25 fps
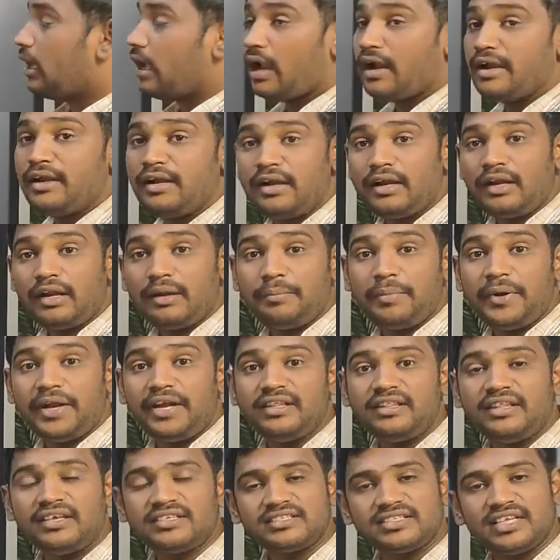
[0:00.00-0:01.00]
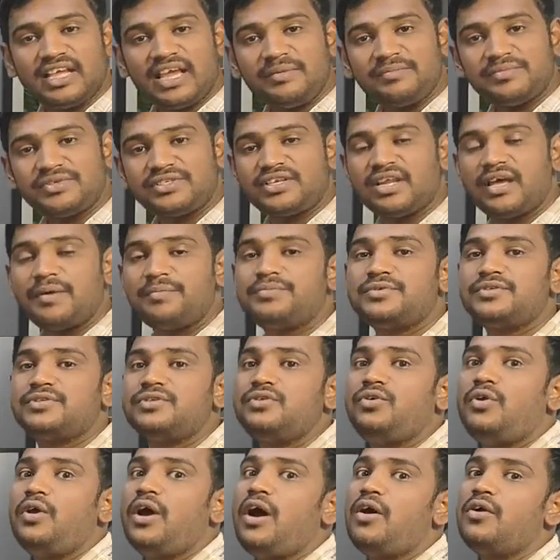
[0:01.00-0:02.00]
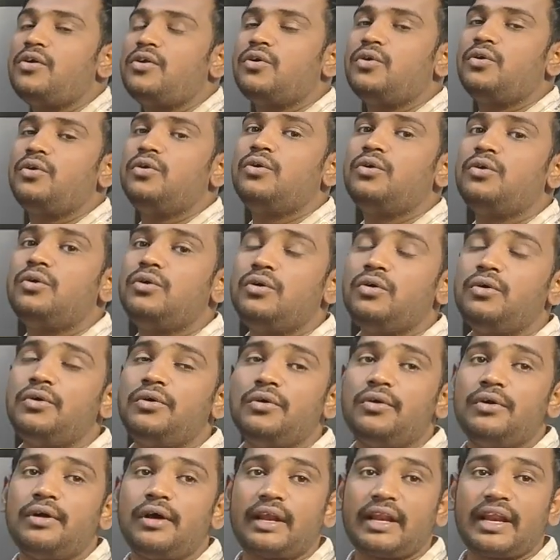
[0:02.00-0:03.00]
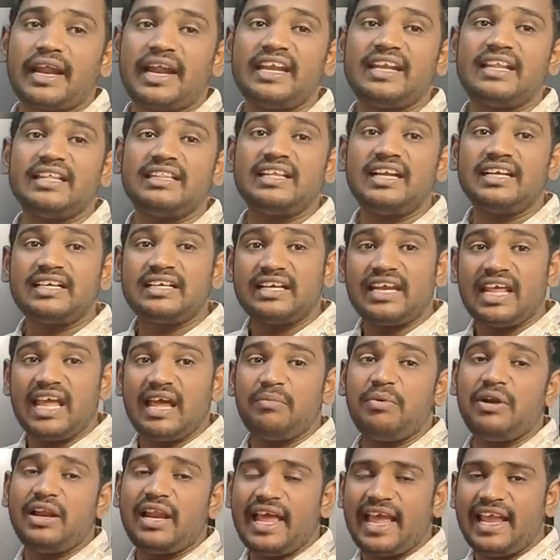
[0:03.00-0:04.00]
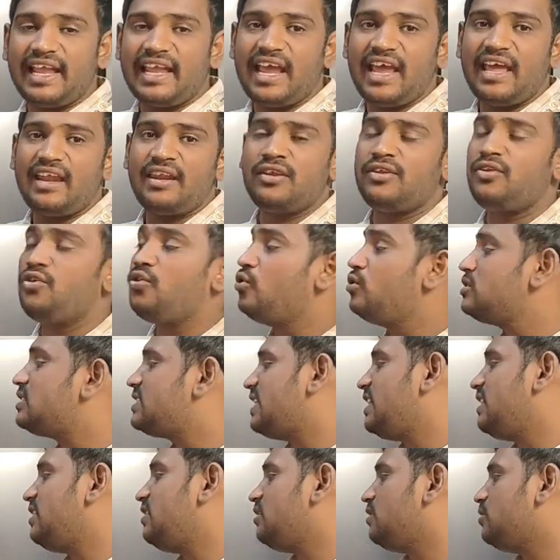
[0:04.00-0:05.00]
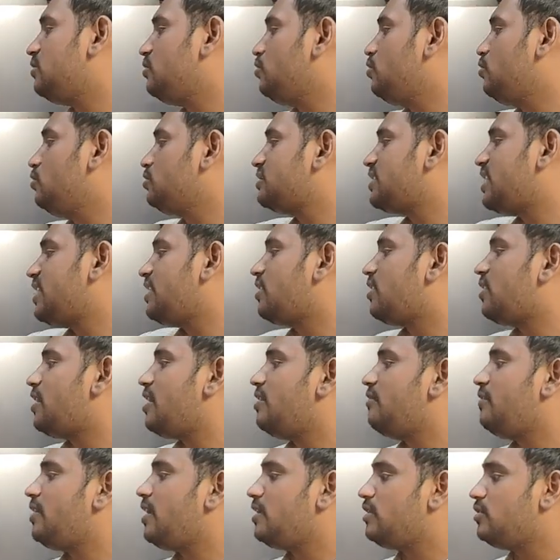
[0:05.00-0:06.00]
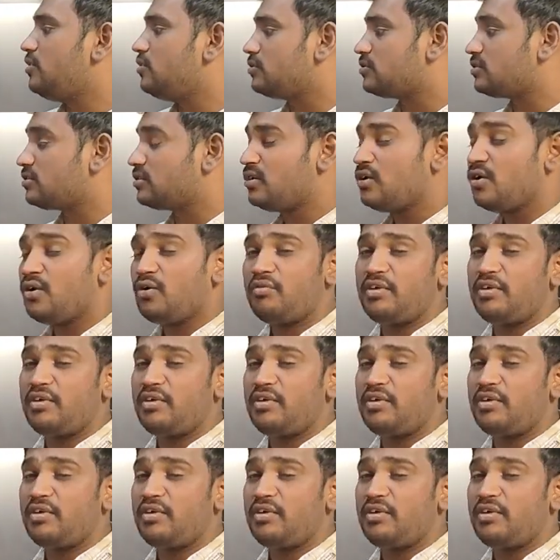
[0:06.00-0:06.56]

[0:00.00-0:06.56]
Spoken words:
and repeat the same steps. You have to write the table again using new centroid values.